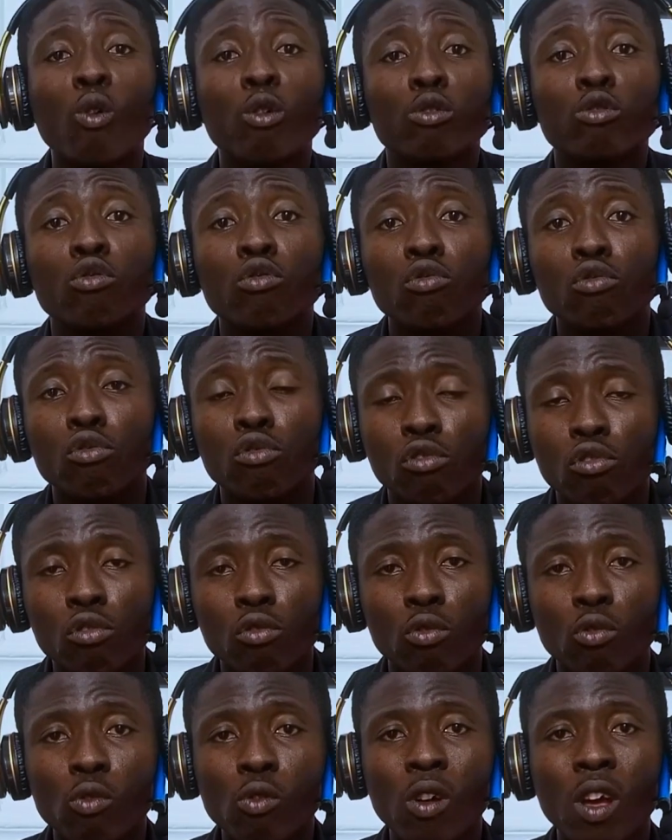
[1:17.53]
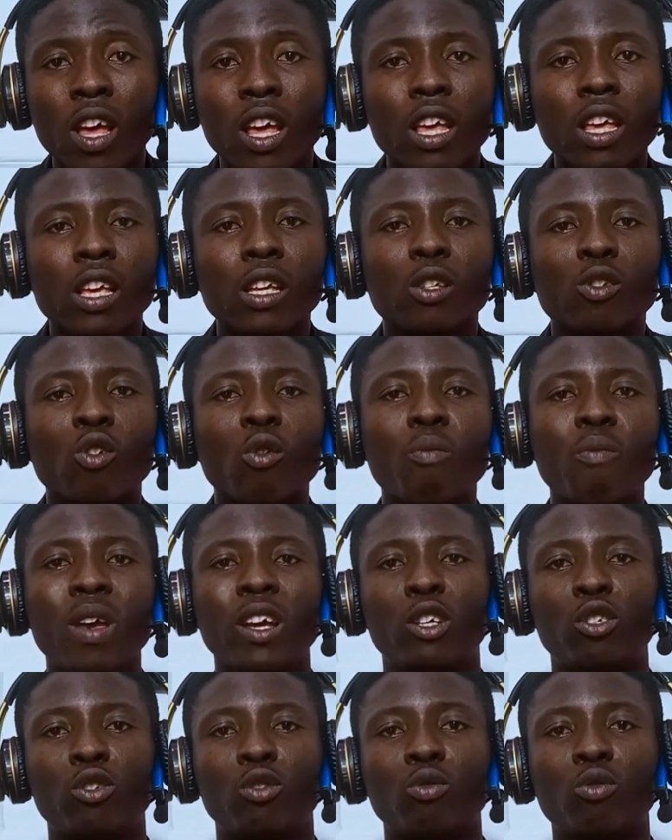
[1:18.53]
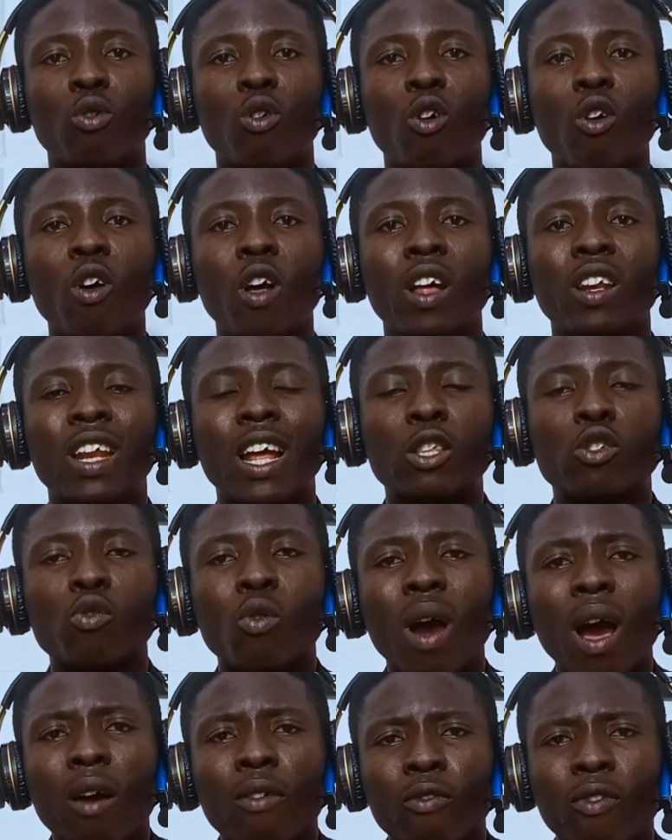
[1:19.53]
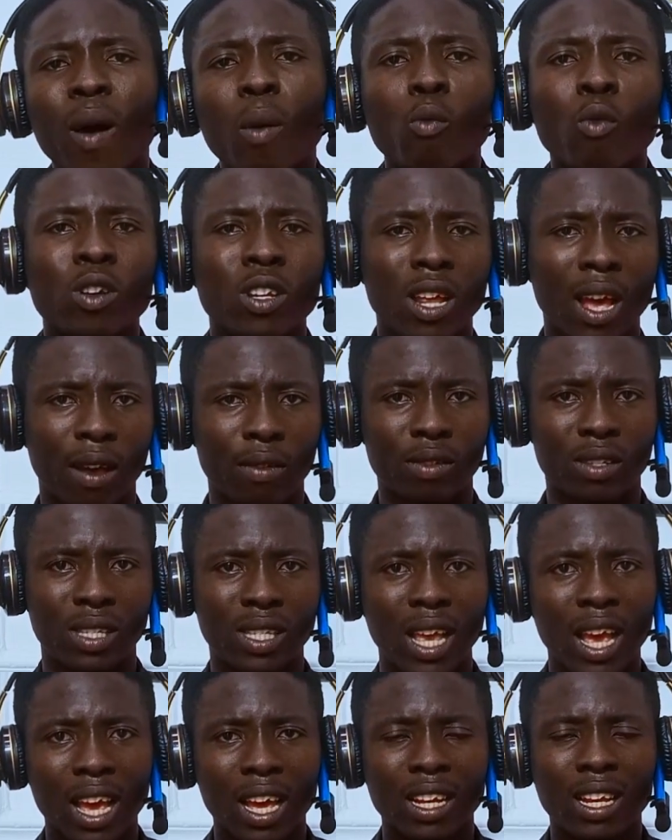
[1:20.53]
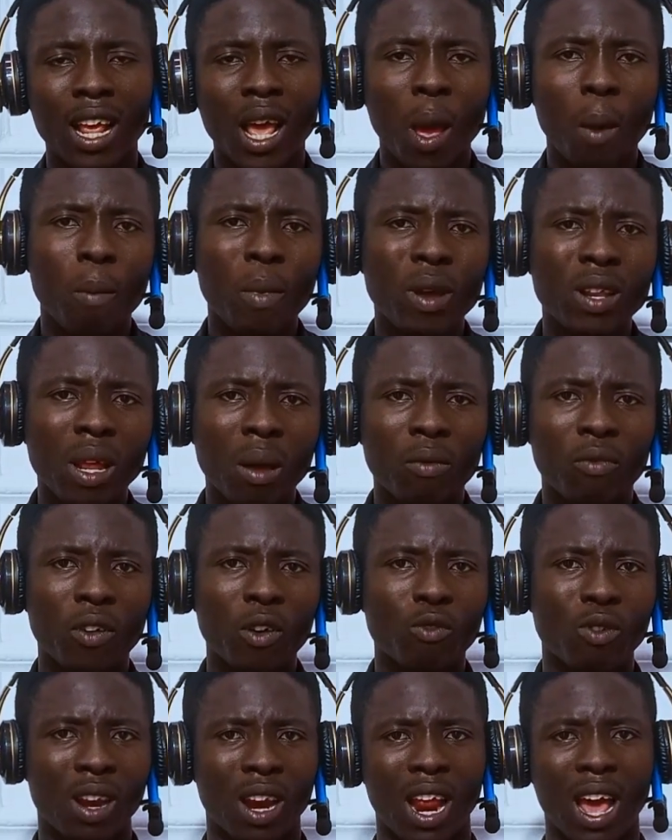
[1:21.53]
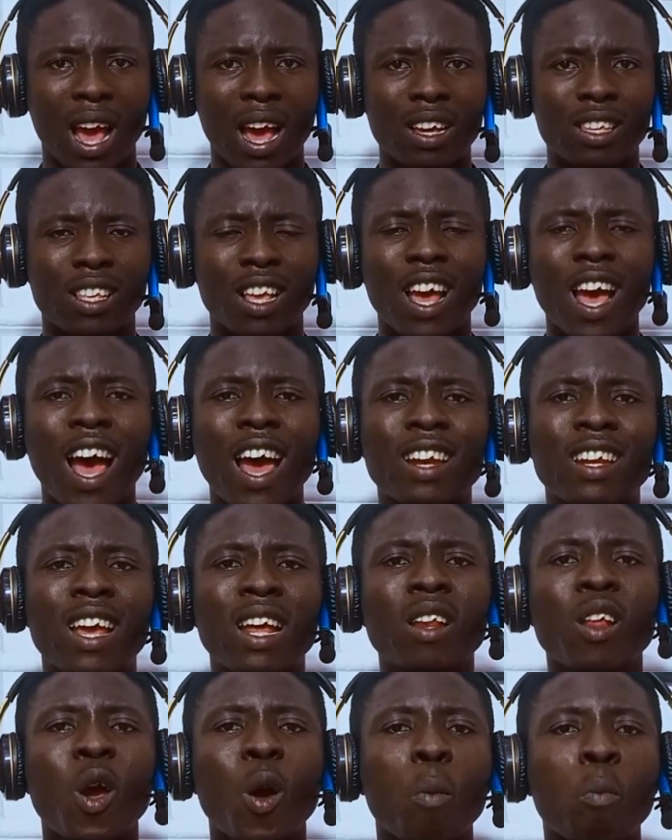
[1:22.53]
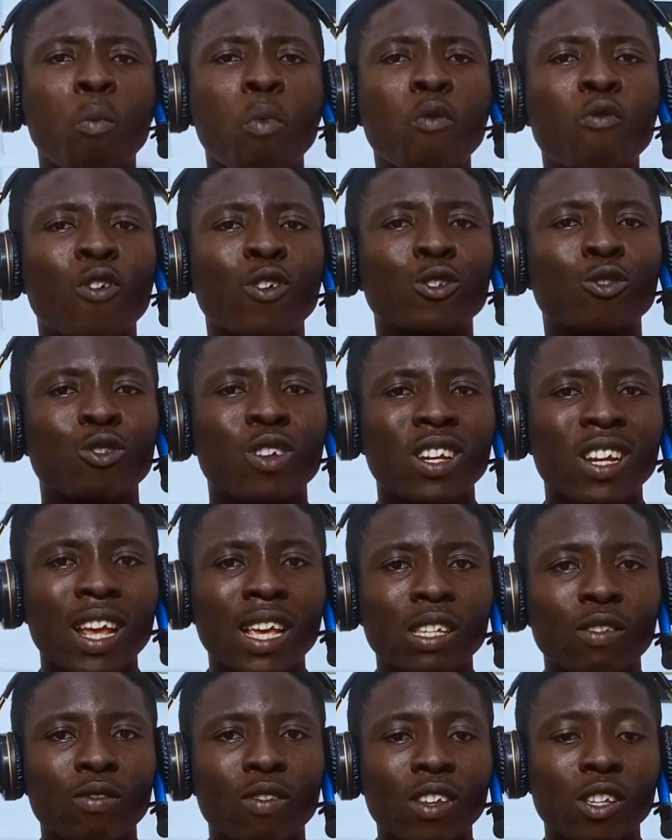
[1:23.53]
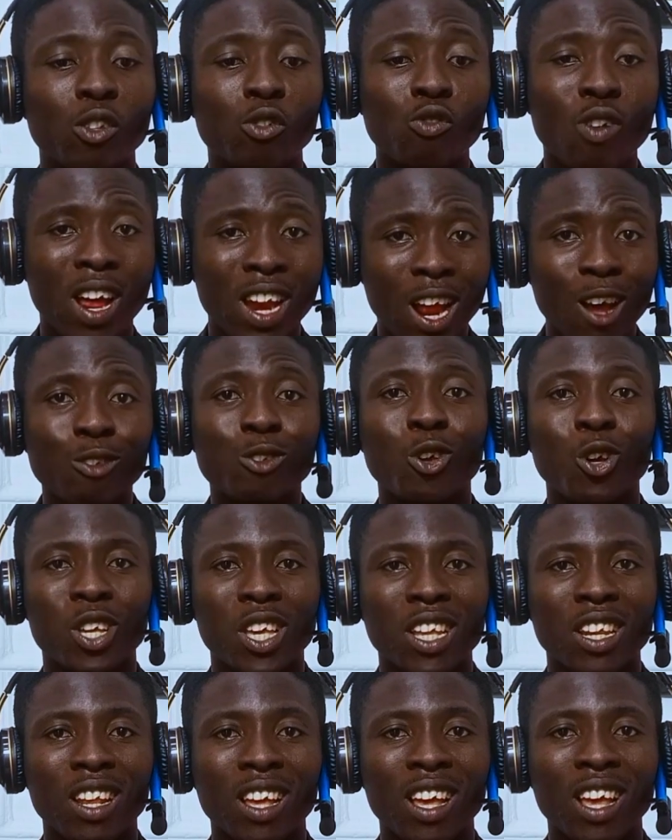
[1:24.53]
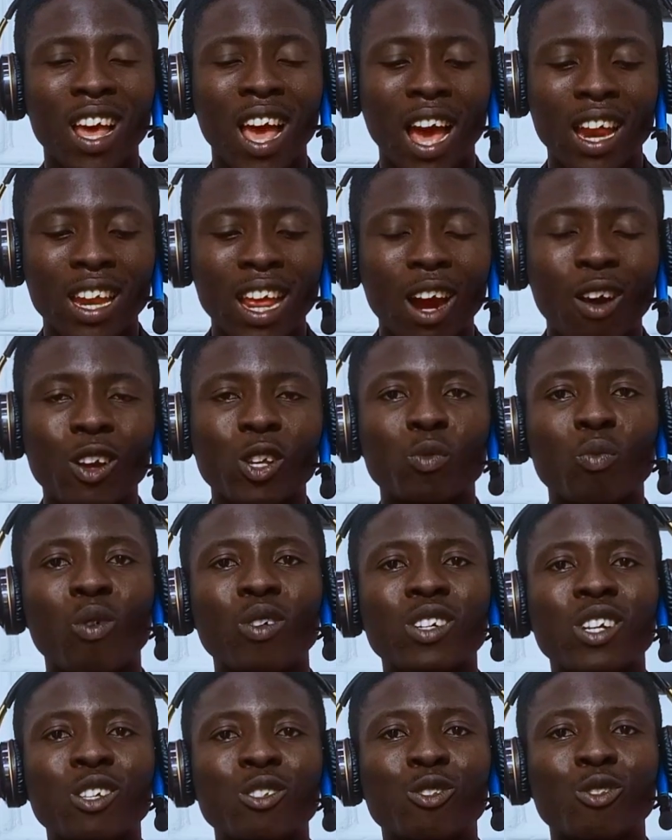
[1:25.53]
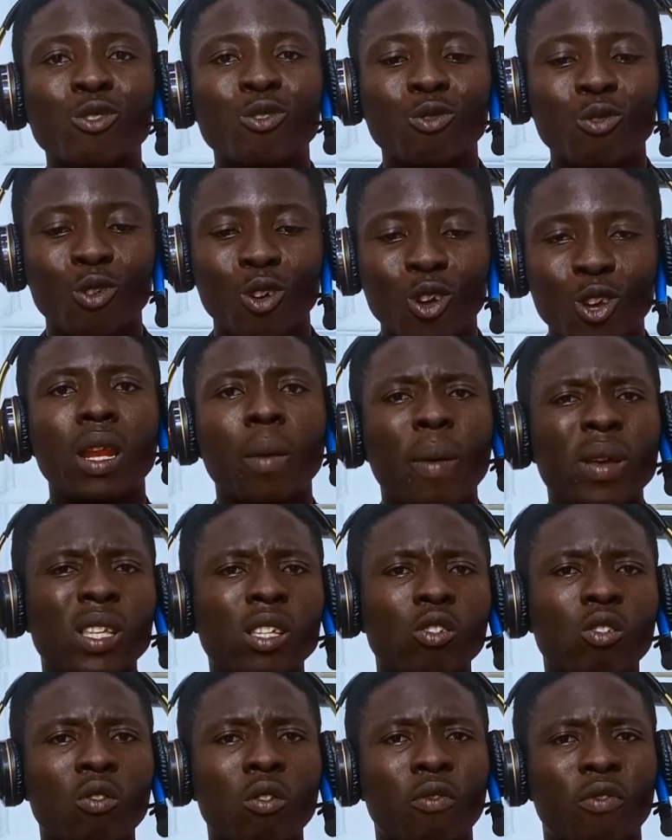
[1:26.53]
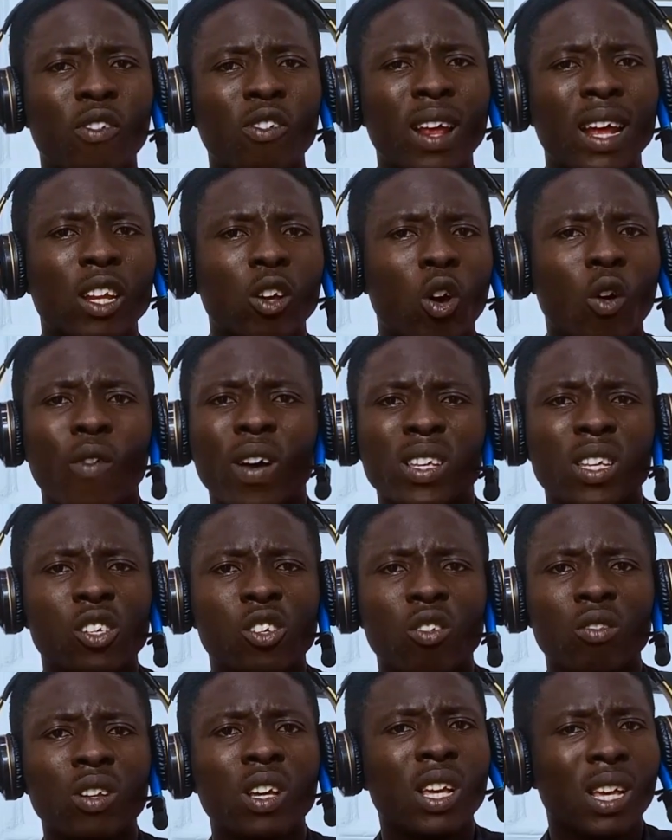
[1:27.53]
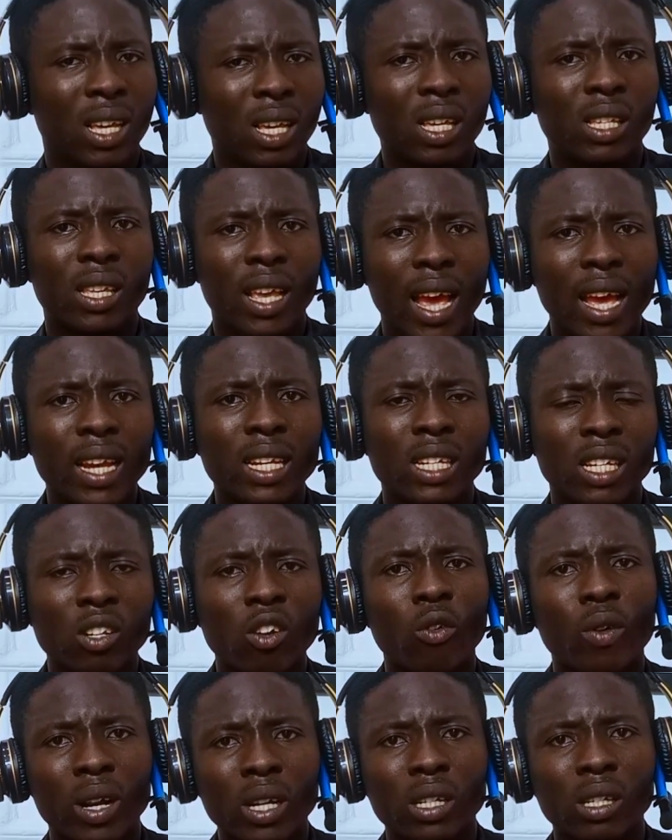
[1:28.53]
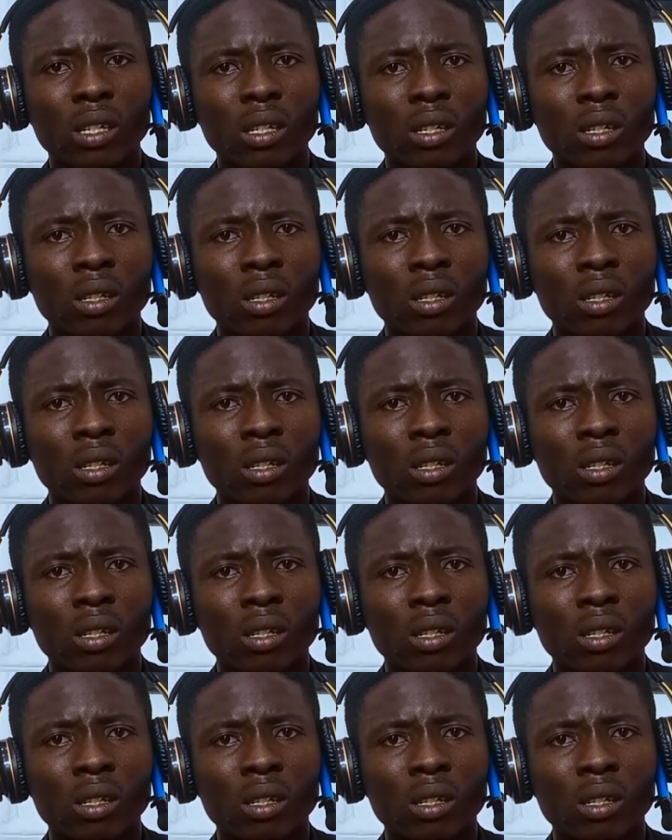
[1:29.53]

what you do to make sure that you affirm what they have said, make them feel regard, and then move on to the next phase. You are now talking, and they are responding to you. The person is going to feel that the conversation is ending already.